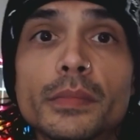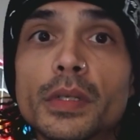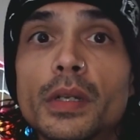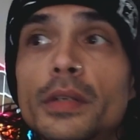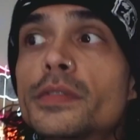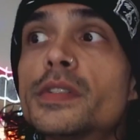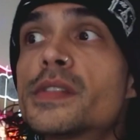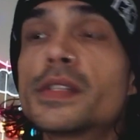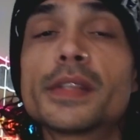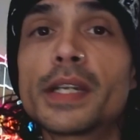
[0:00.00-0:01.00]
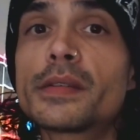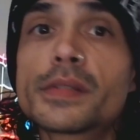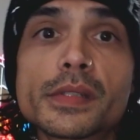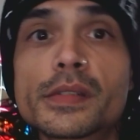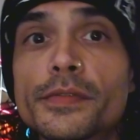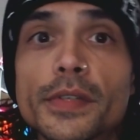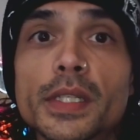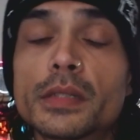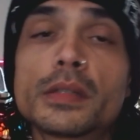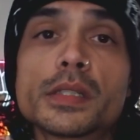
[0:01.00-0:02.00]
hundreds and thousands of
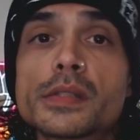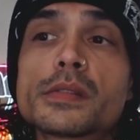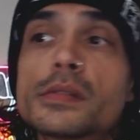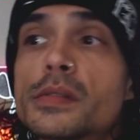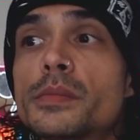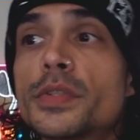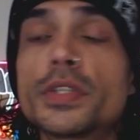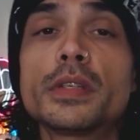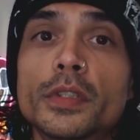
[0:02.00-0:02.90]
artists or some shit.